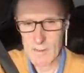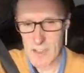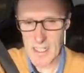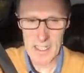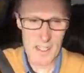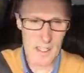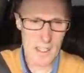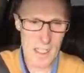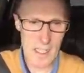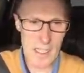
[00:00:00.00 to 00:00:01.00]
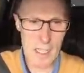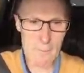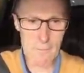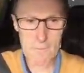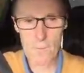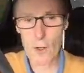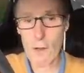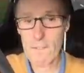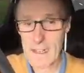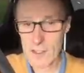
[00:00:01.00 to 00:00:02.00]
I'm taking the
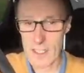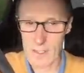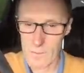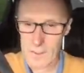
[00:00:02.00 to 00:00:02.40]
fourth exit.